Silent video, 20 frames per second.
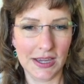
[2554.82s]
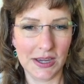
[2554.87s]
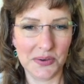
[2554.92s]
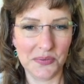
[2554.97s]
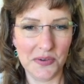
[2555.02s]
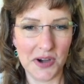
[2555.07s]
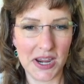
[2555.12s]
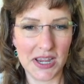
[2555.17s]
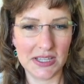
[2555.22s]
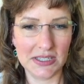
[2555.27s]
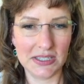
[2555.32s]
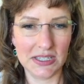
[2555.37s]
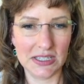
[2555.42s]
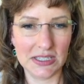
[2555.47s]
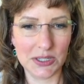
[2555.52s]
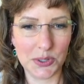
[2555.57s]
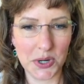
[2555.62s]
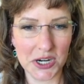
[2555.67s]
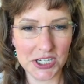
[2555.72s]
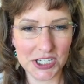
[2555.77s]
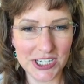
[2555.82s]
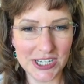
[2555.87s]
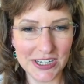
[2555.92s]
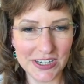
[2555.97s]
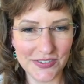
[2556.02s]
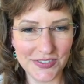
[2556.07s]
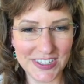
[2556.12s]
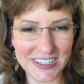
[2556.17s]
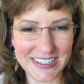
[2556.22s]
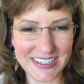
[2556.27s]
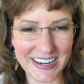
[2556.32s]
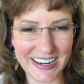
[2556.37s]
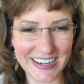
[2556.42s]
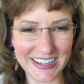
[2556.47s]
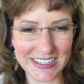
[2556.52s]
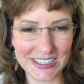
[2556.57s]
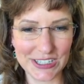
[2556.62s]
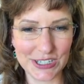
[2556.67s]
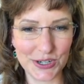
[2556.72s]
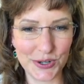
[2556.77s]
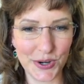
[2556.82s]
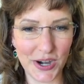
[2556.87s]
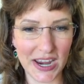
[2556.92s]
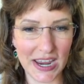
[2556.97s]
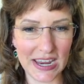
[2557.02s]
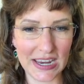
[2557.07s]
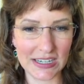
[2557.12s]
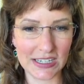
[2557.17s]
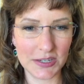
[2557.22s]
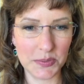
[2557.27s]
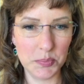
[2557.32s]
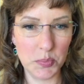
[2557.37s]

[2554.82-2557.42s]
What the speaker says: Rhea says, question of the day is great.